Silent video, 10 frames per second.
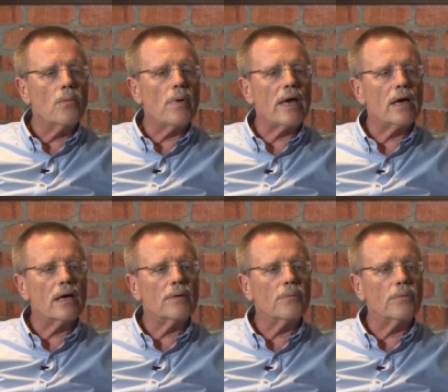
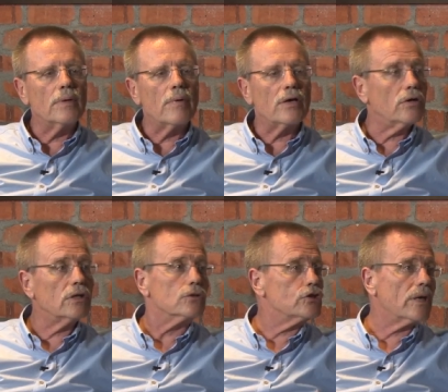where we were not
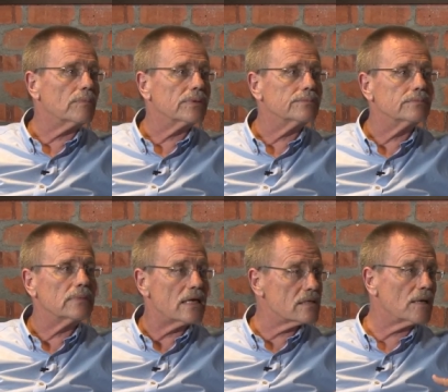in good shape
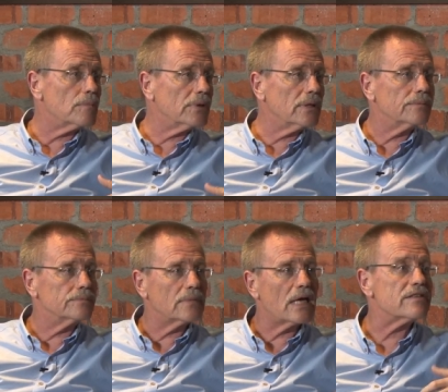as a company,
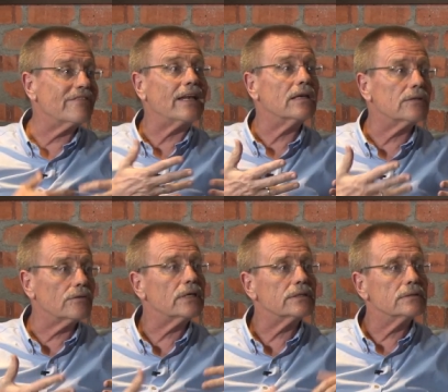as a vendor,
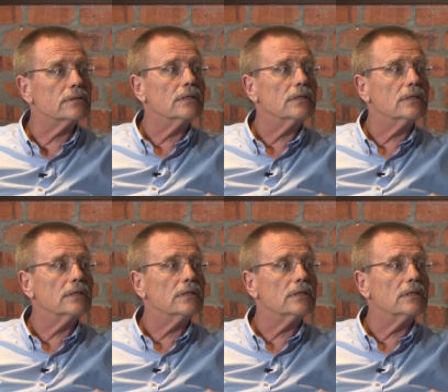right?